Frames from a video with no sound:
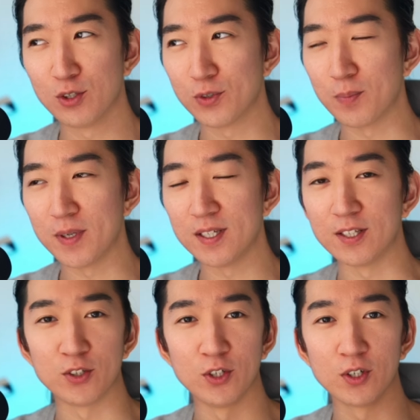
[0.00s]
for me,
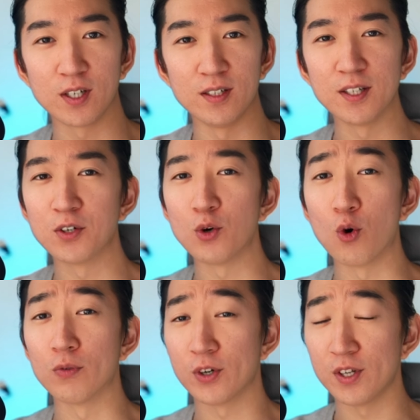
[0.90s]
it took a little
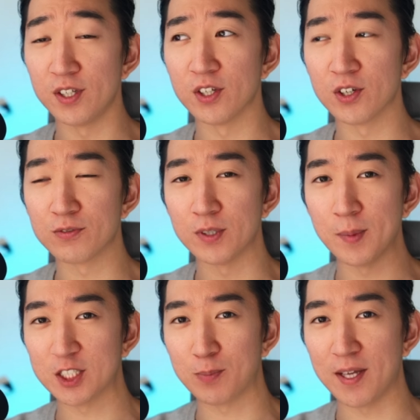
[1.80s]
over a year from
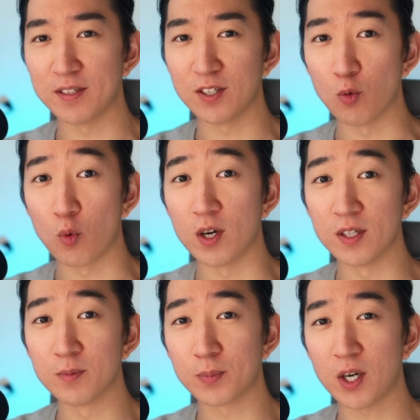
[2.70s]
expanding
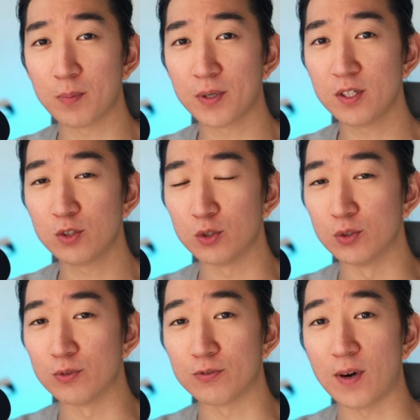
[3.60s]
1 property
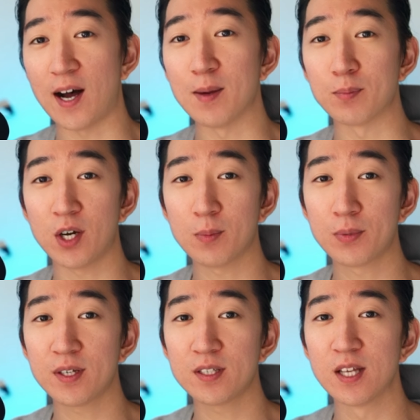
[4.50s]
to 5
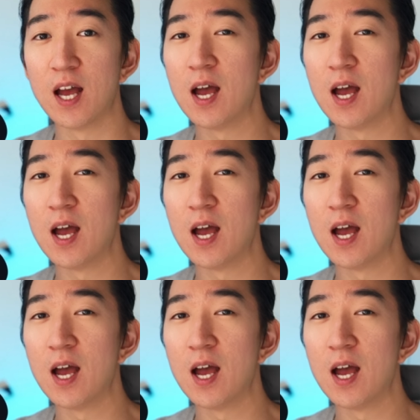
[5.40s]
properties,